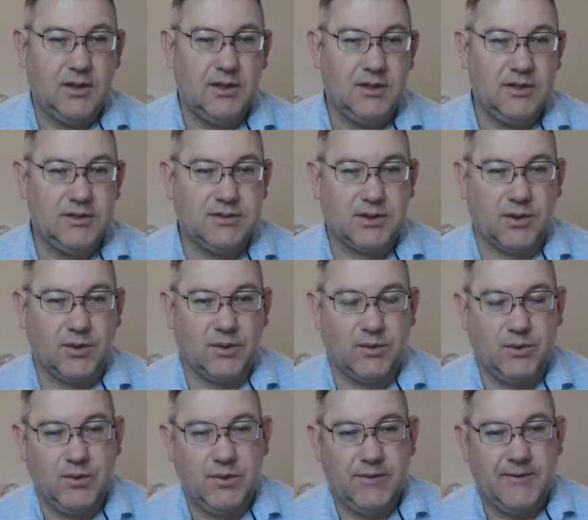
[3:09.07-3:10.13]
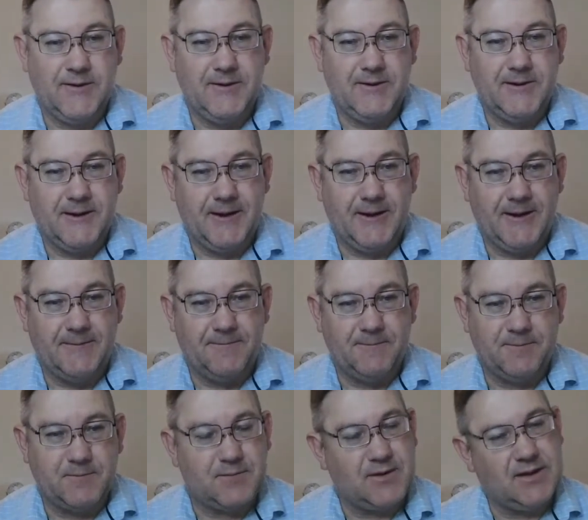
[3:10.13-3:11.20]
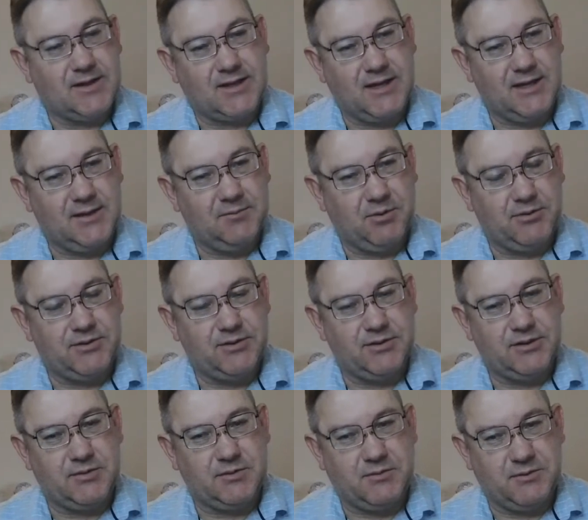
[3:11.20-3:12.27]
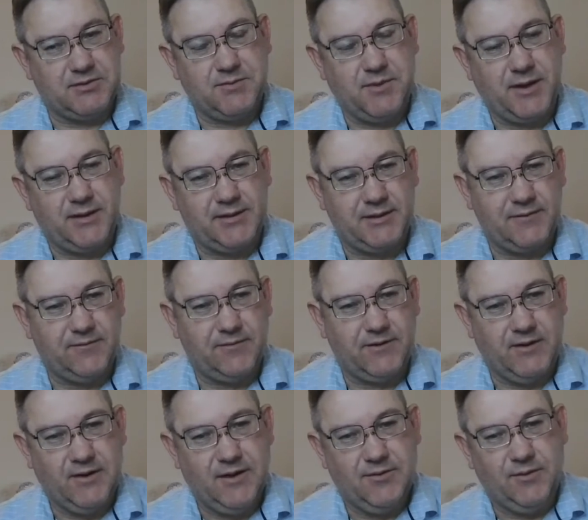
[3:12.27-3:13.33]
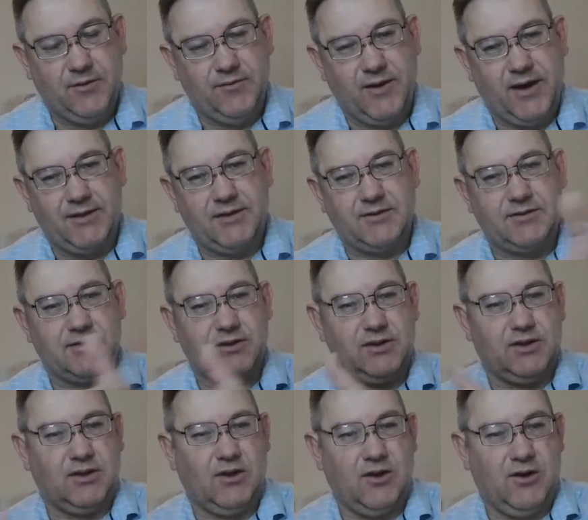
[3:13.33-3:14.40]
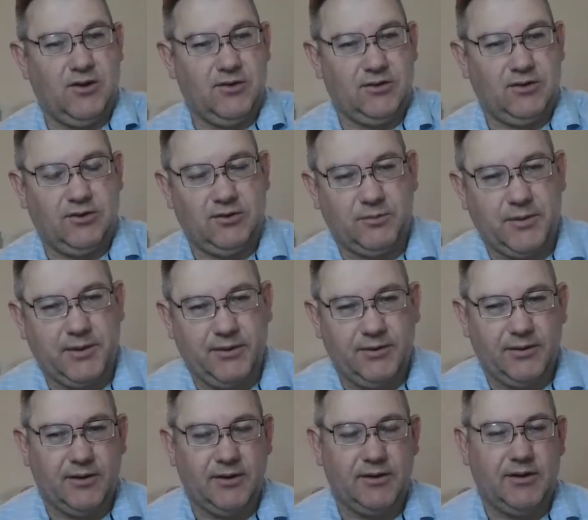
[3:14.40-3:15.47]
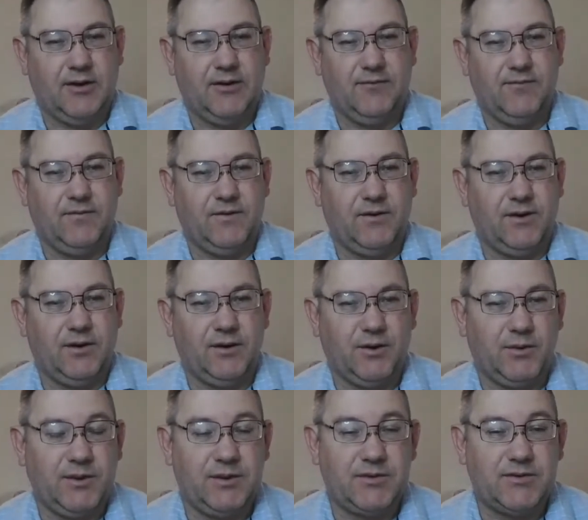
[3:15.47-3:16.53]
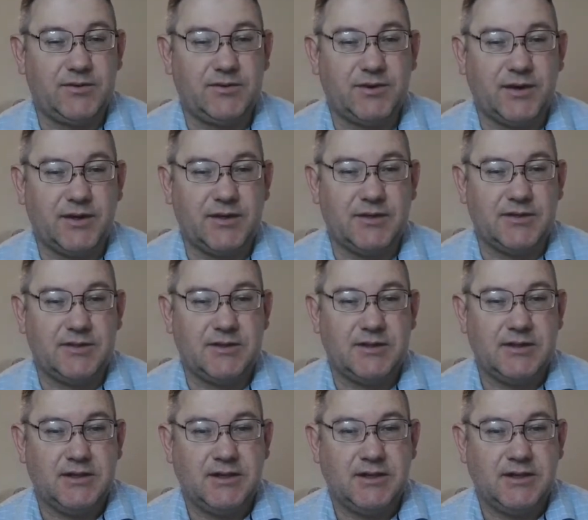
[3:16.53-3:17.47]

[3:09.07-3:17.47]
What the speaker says: So it kind of puts you in a perspective. We've had this long period of very low interest rates,